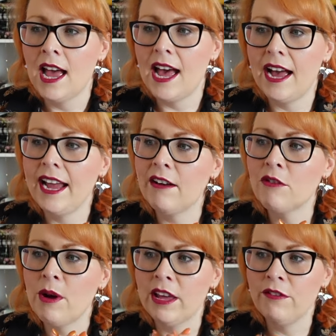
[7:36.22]
I have
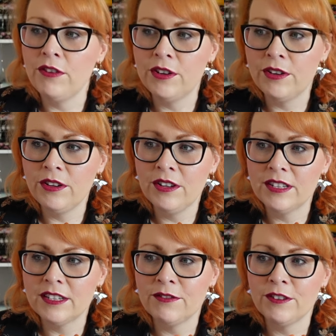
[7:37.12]
quite a few
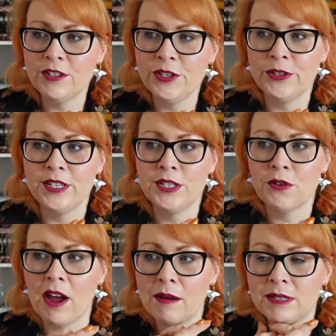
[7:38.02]
different jersey
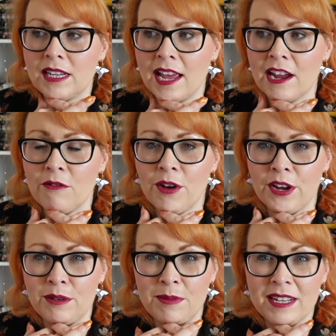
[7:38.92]
scraps lying
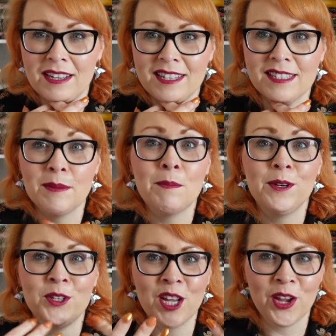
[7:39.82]
around because
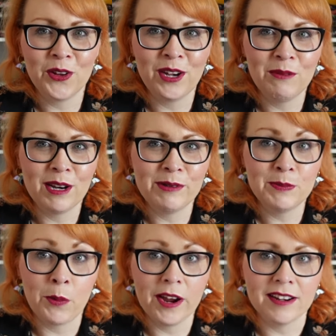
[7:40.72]
particularly when I was
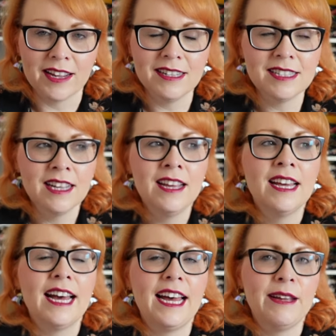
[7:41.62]
pregnant,
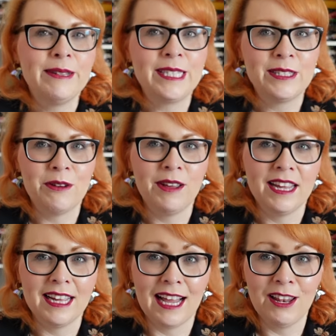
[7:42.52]
I was
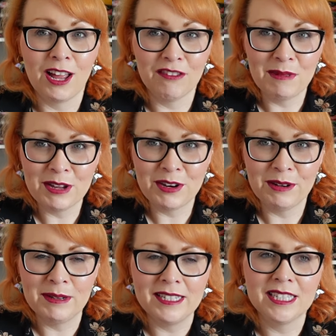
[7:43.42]
sewing a lot of my
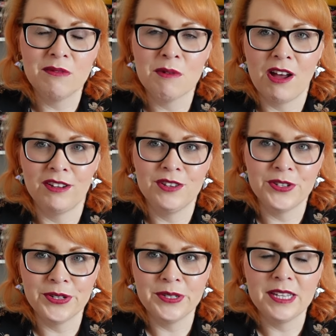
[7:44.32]
garments from cotton
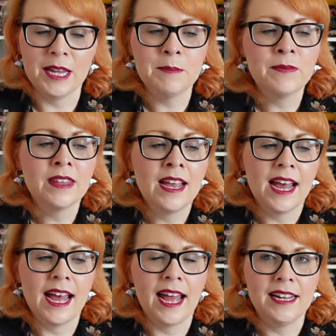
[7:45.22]
jersey
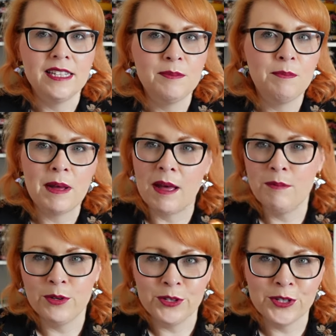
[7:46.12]
and
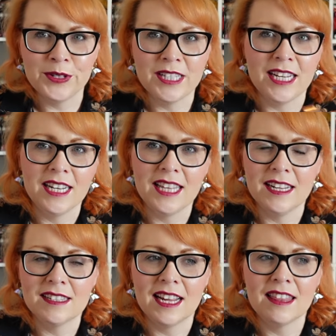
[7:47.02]
bamboo jersey and
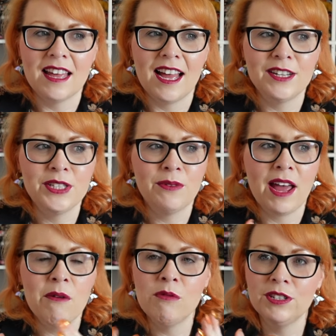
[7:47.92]
things like that. So
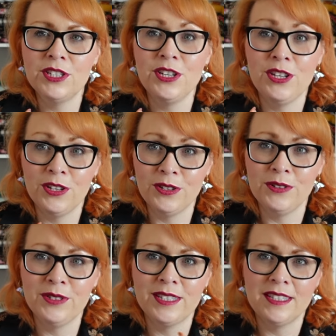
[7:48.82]
I want to
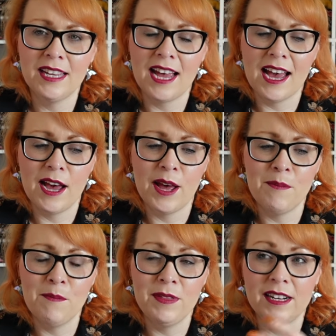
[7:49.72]
use
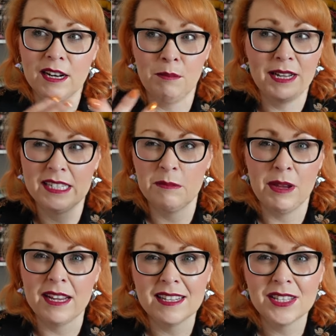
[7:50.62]
the little bits and
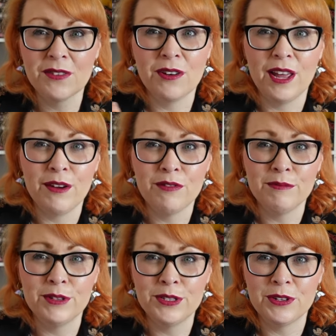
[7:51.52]
pieces that are left
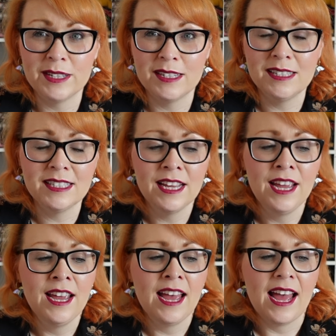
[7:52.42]
from those dresses
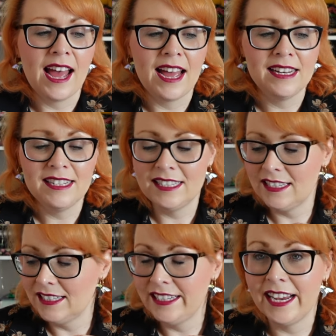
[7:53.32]
and
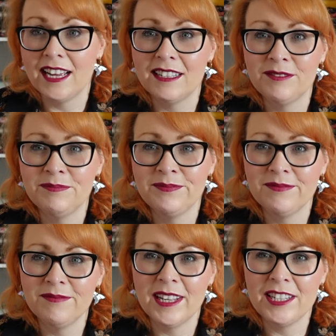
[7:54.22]
yeah,
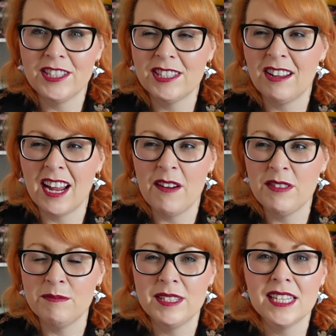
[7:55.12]
just not have
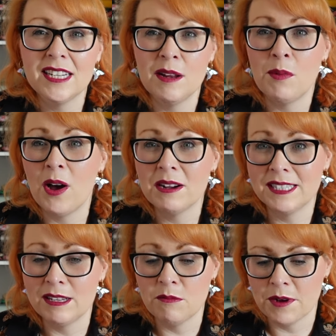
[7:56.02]
them sitting in a box
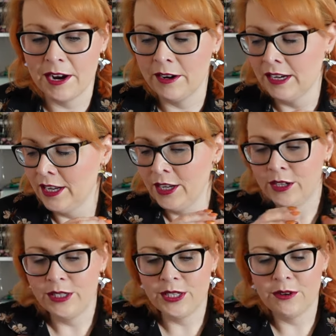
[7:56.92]
somewhere.
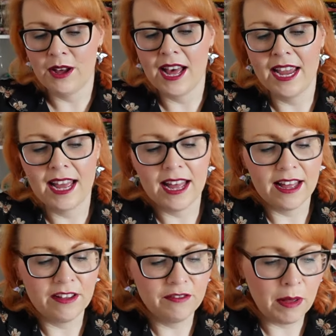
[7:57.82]
So I
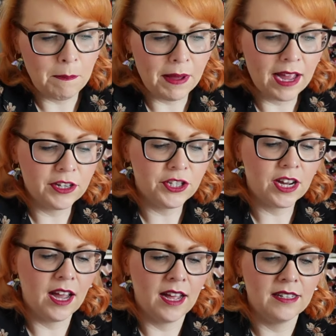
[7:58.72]
have batch
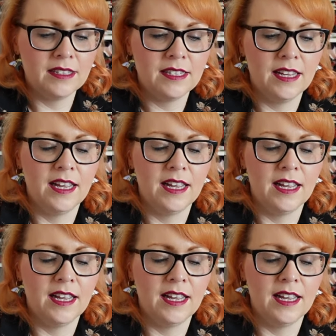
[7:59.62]
cut